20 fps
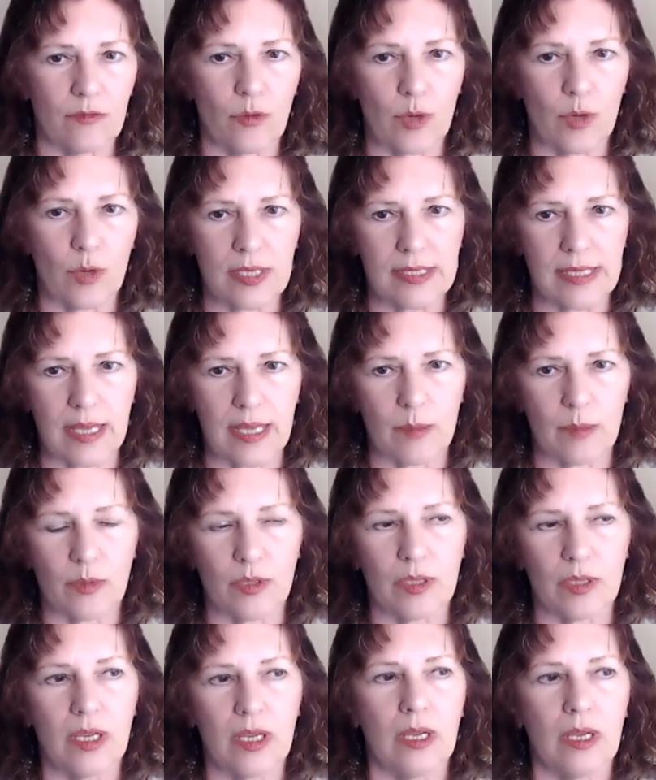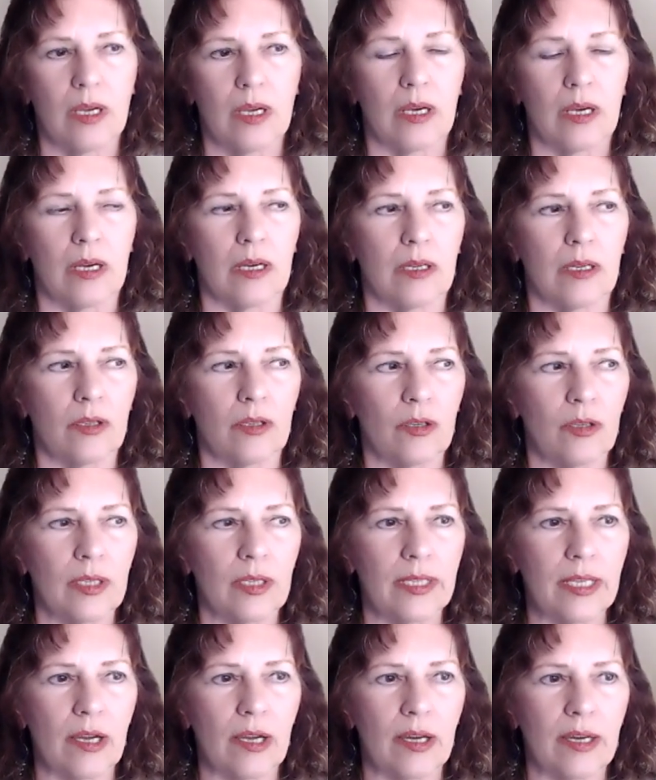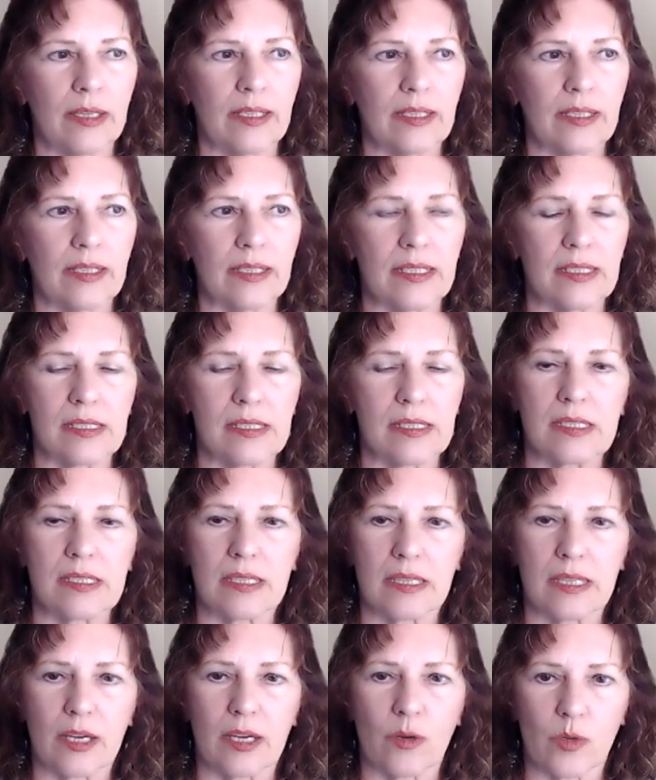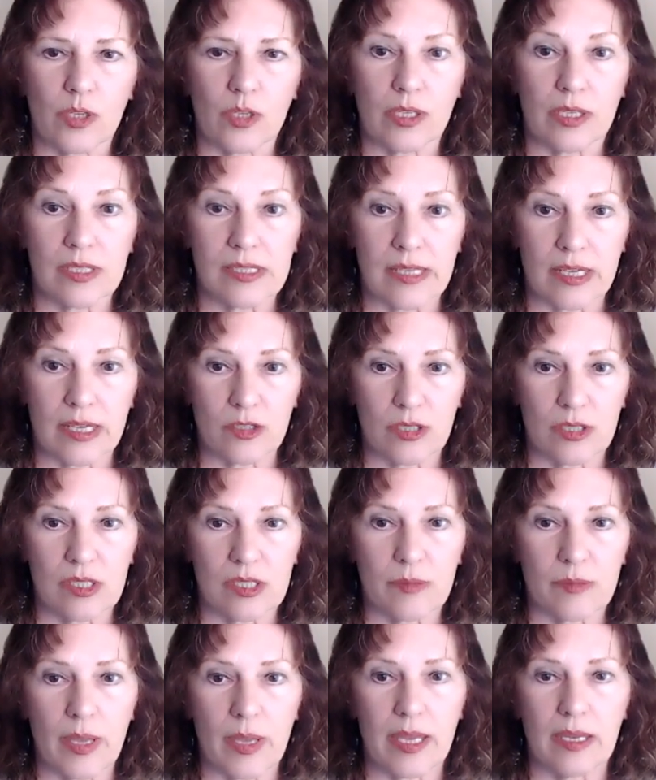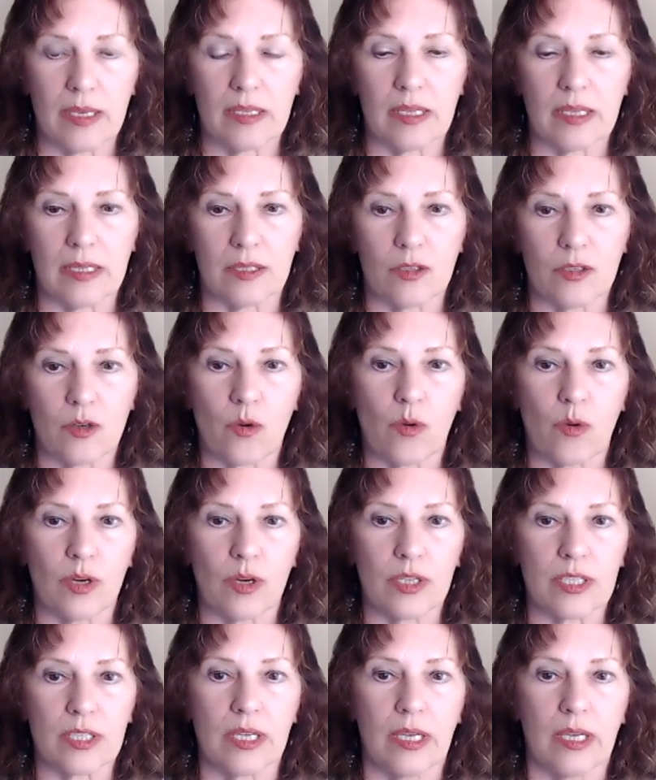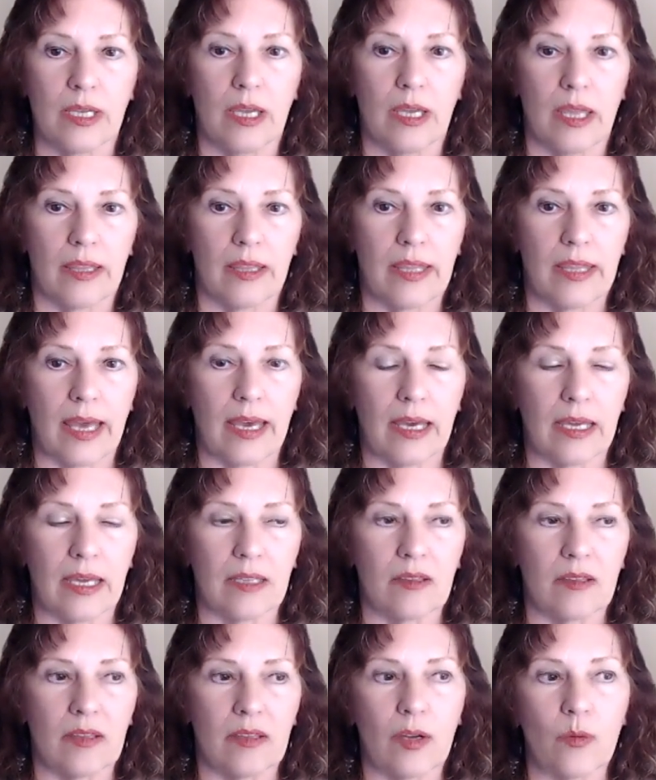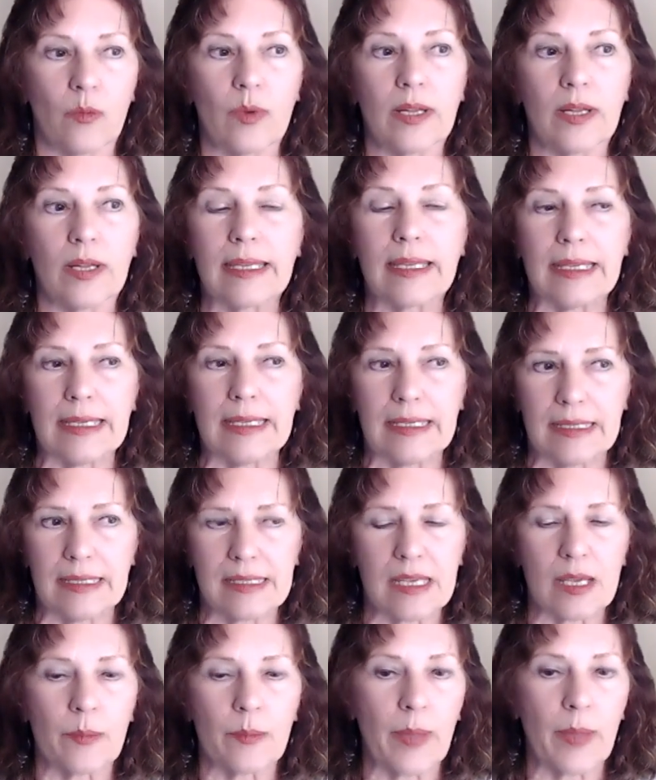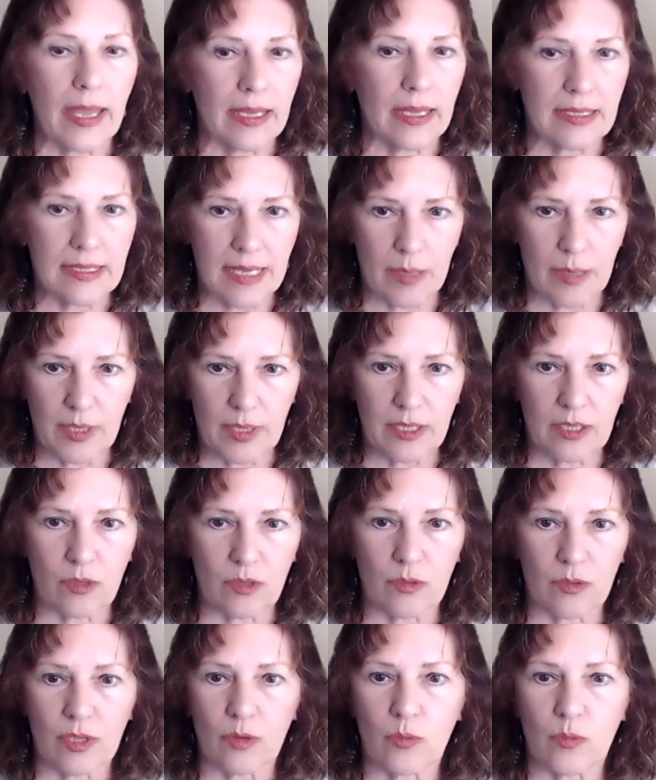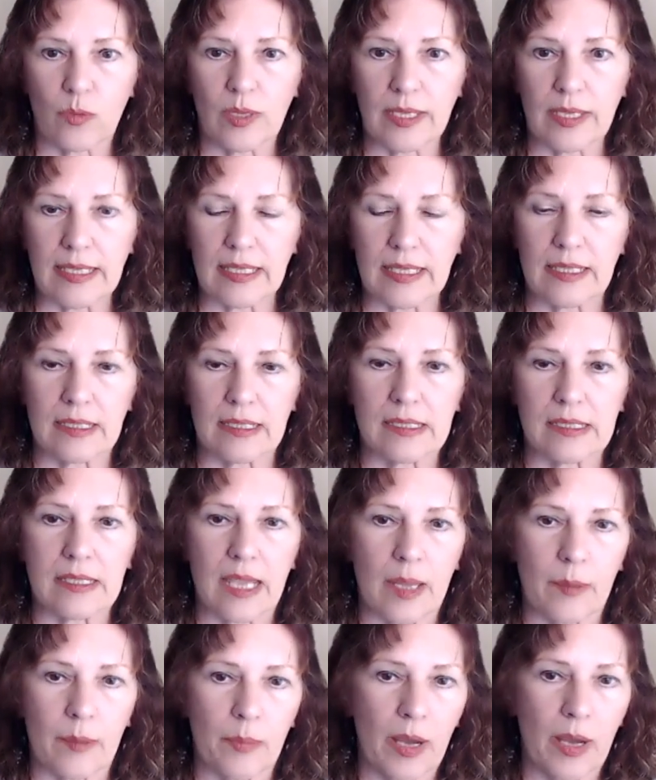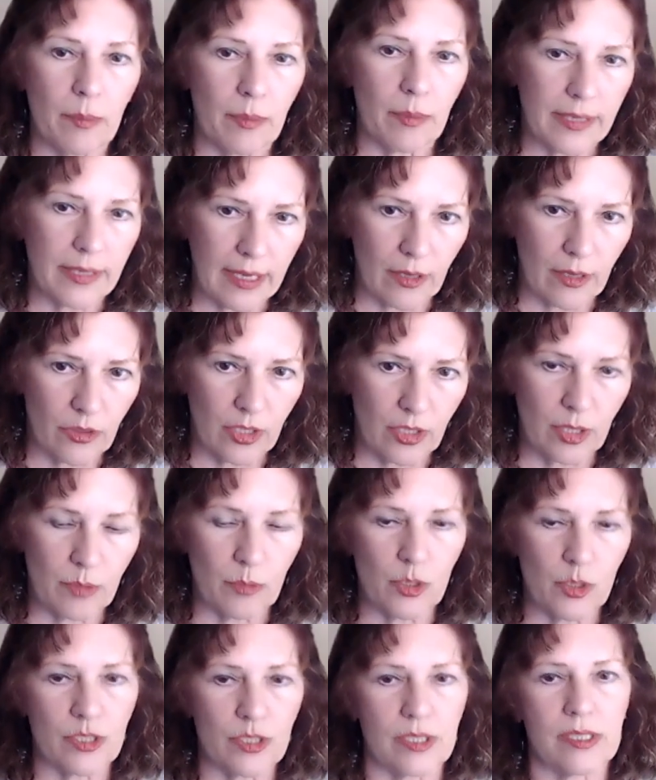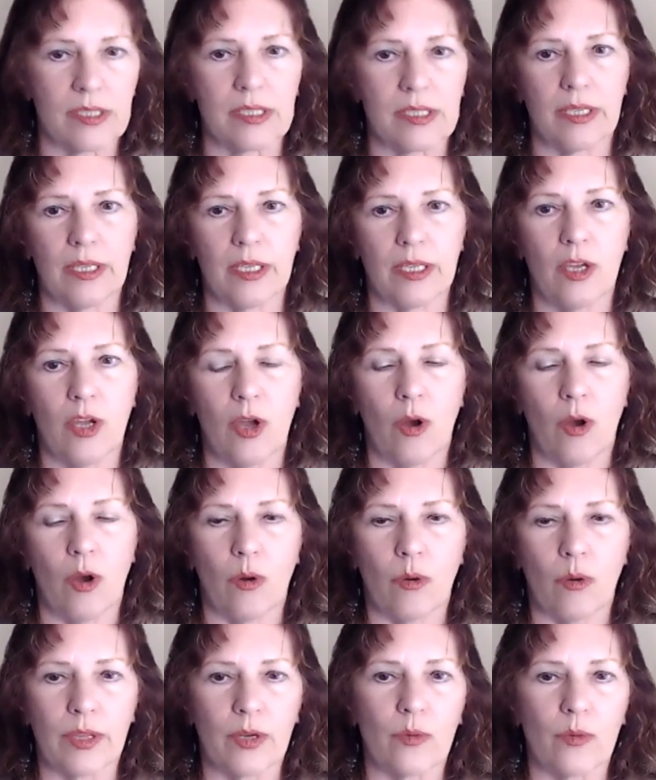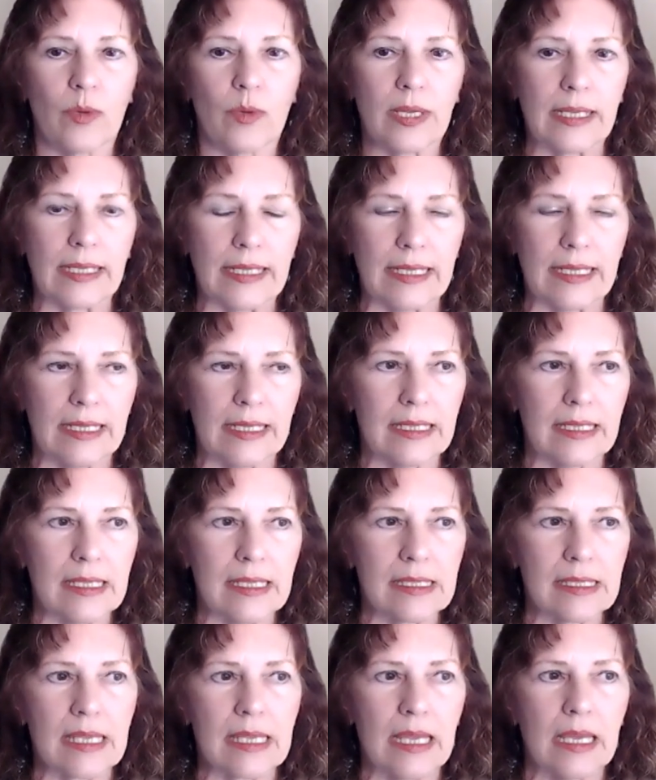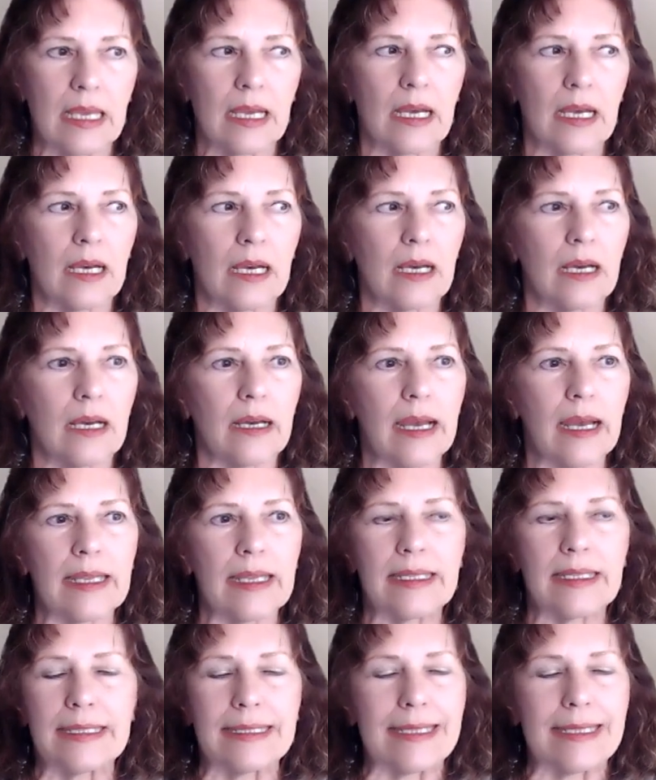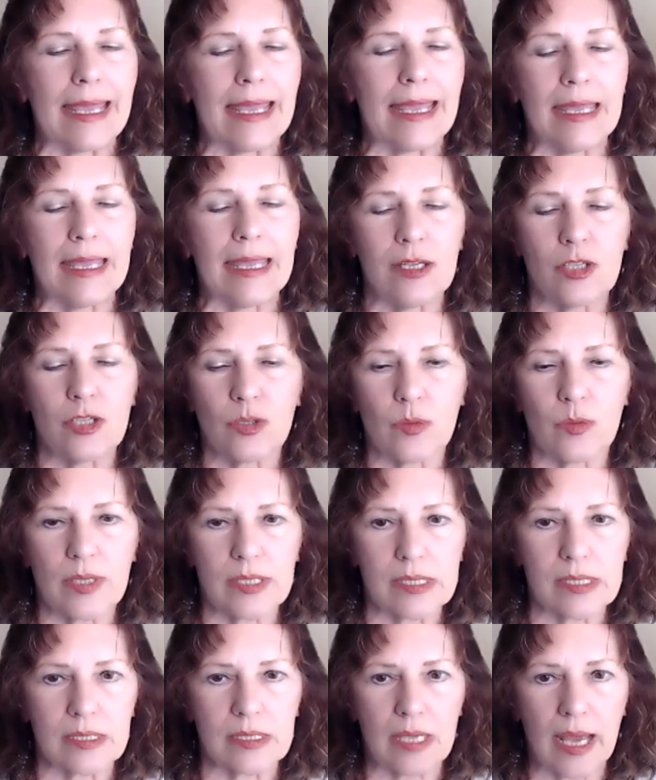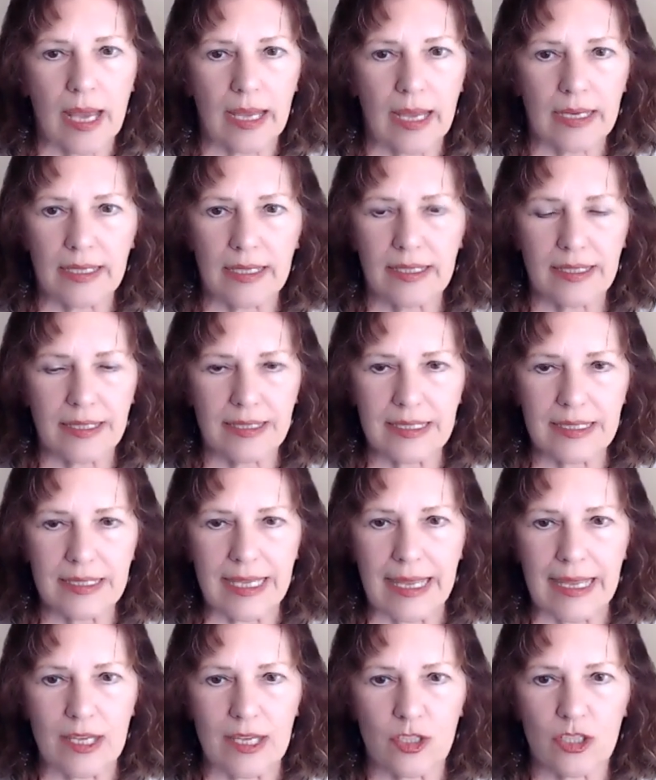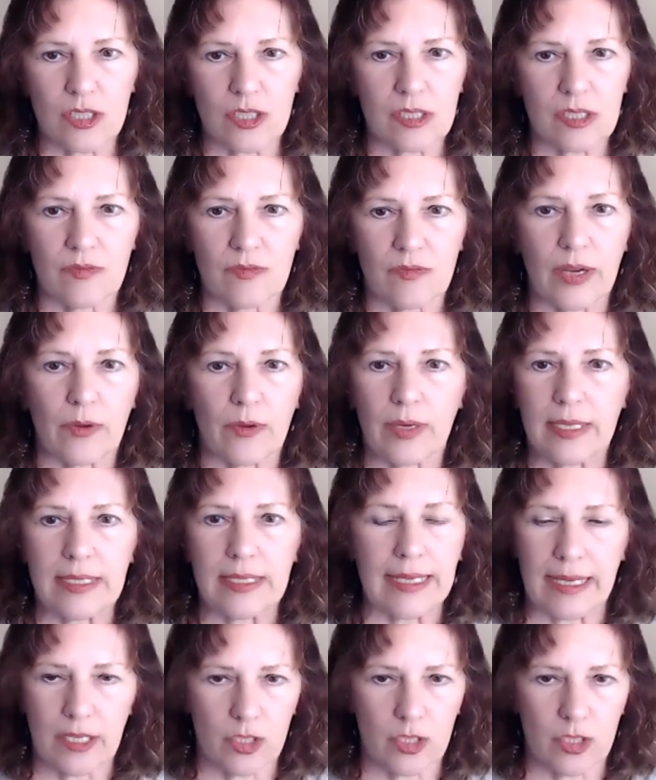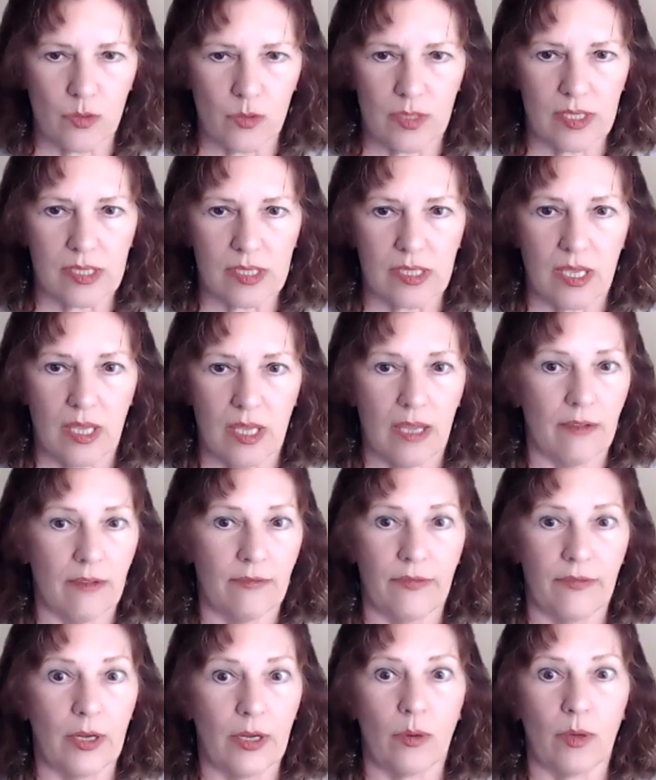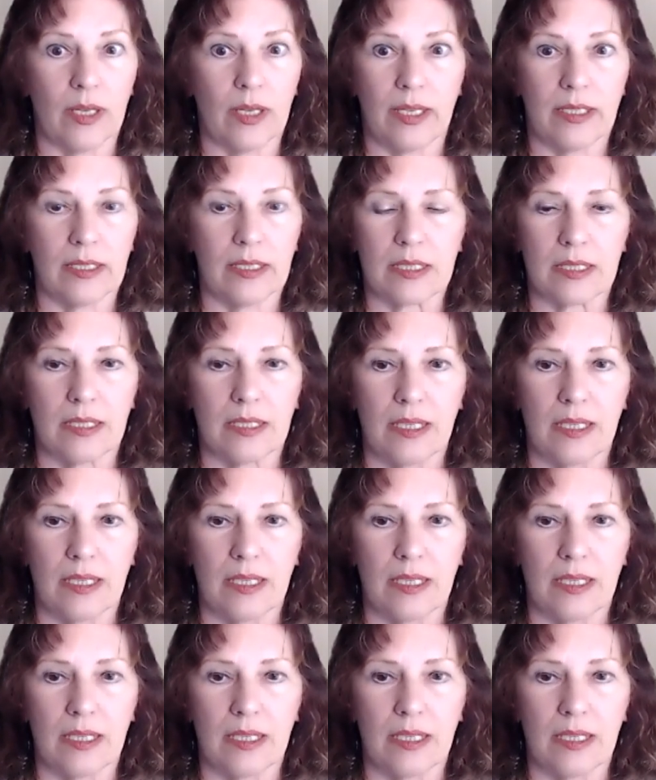For example, early on, at least, there were concessions made in court that there really is a pandemic, or there really is a public health emergency, or there really is a dangerous, highly contagious, very dangerous, virulent